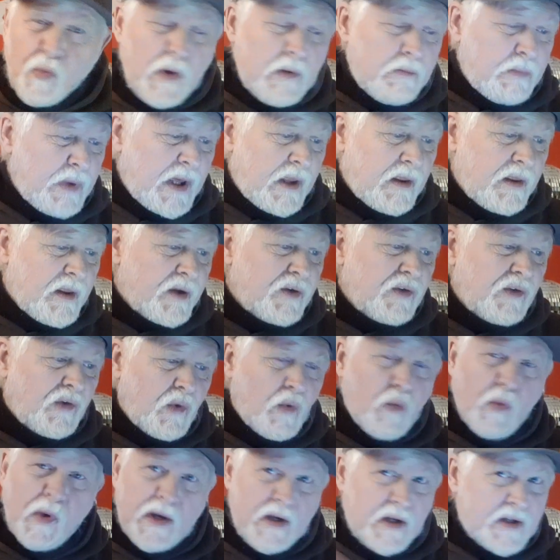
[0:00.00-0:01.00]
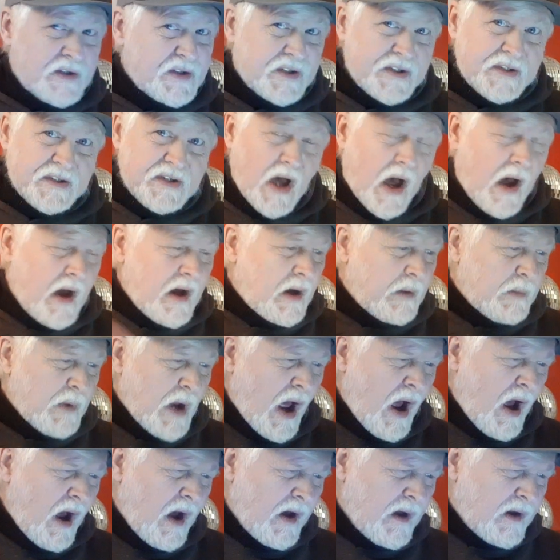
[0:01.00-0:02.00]
would be the two witnesses. I am
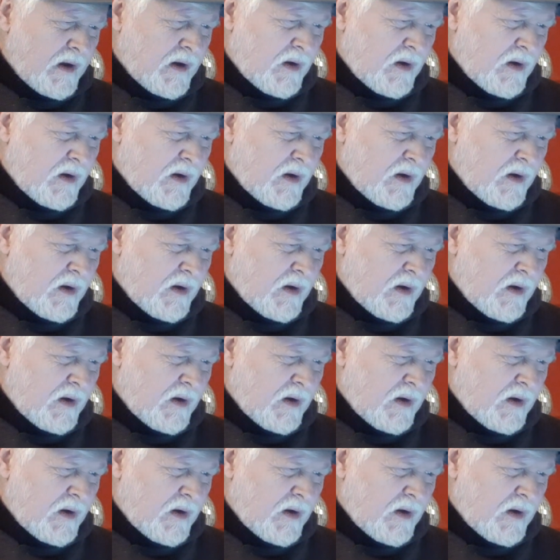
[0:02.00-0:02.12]
not